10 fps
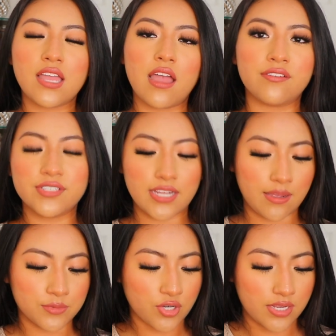every day
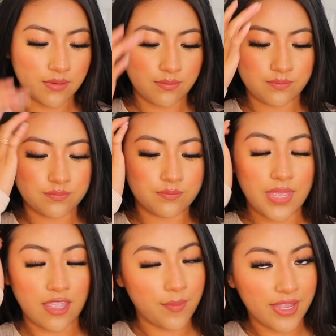I'm trying to
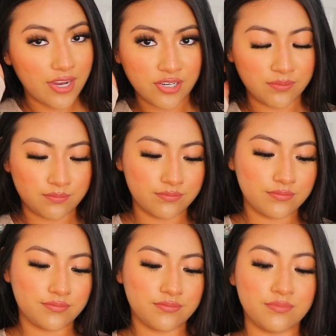make my hair
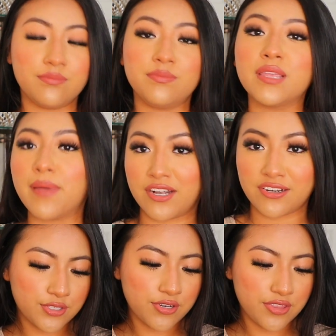be better.
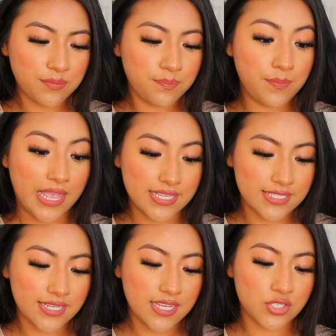Those are the
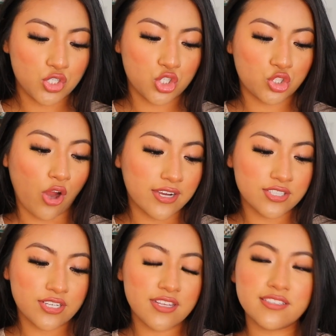basic
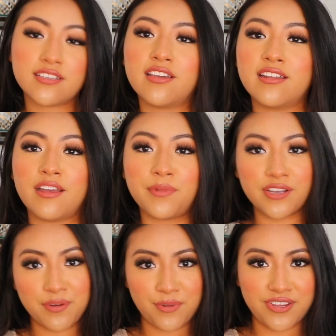instructions, and I'm not
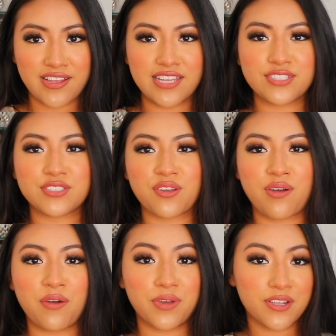going to bore you guys, so
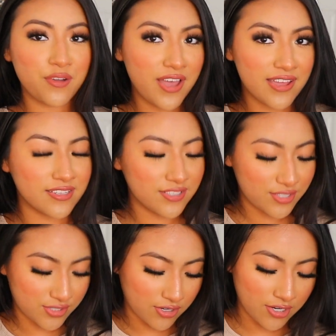I want to go ahead and
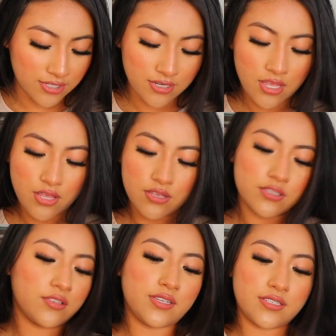start.
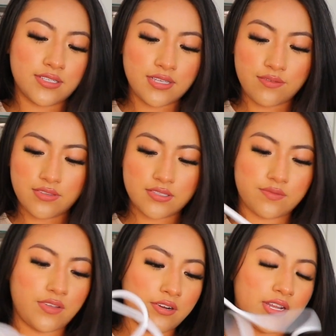So it does have this
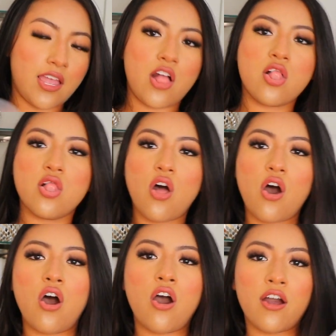very
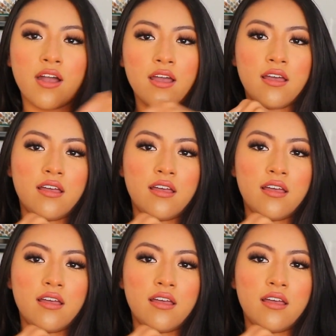long